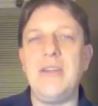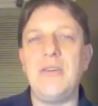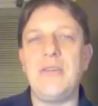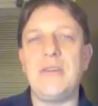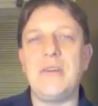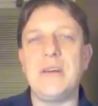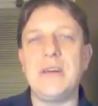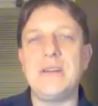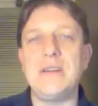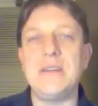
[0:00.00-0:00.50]
then you
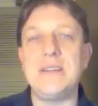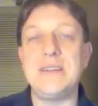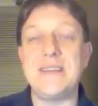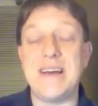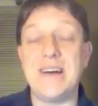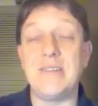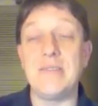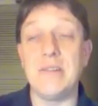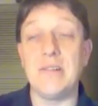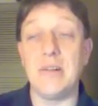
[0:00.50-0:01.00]
can
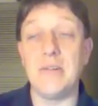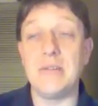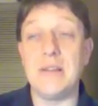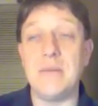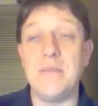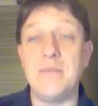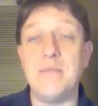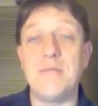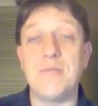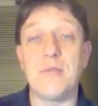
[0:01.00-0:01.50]
download
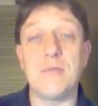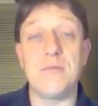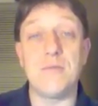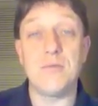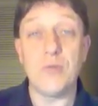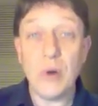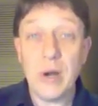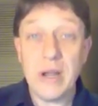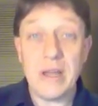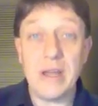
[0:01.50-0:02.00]
them for
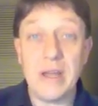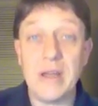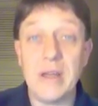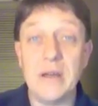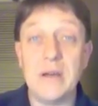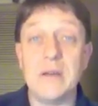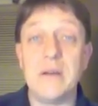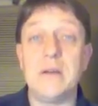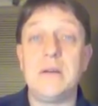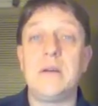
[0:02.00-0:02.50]
free
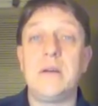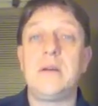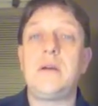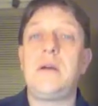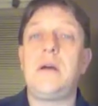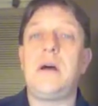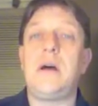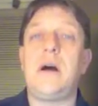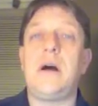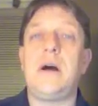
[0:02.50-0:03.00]

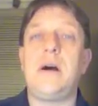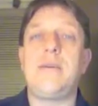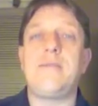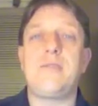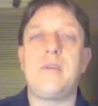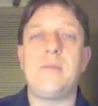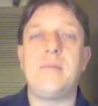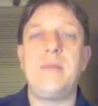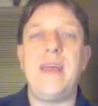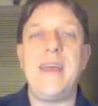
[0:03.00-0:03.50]

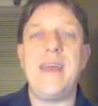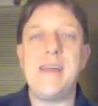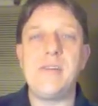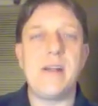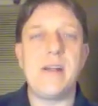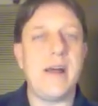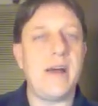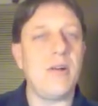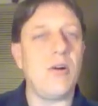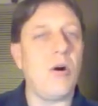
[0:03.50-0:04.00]
from the
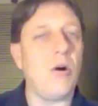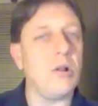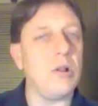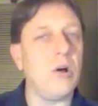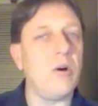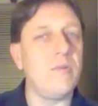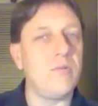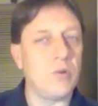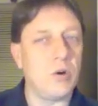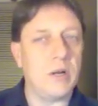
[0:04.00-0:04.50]
internet all
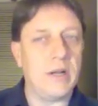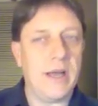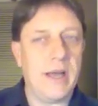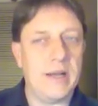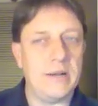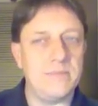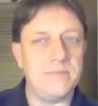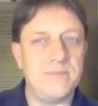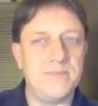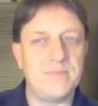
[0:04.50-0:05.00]
over
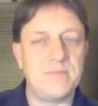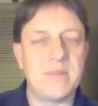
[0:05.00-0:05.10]
again.